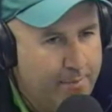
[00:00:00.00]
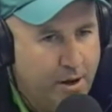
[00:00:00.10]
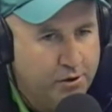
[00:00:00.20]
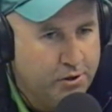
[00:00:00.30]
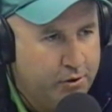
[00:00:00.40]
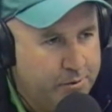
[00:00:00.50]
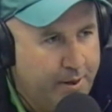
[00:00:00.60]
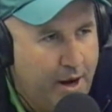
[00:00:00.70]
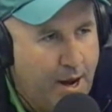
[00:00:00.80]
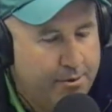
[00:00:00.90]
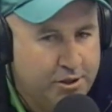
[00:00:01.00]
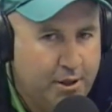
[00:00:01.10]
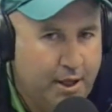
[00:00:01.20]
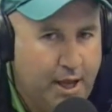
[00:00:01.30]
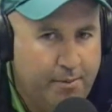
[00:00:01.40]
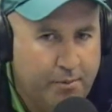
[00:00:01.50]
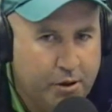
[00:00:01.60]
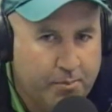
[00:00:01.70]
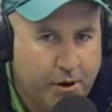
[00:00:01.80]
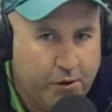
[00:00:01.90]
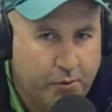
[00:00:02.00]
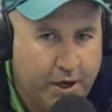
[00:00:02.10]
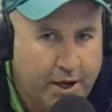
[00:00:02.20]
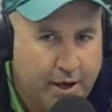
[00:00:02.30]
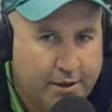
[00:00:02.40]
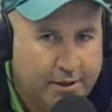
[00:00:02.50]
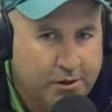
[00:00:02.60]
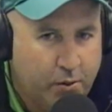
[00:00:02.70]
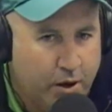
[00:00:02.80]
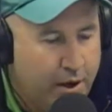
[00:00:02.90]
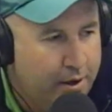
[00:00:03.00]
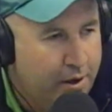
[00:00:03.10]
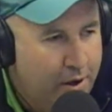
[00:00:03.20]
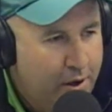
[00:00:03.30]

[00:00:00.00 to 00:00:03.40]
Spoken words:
They also always pay homage to the game. With the par 3 contest going on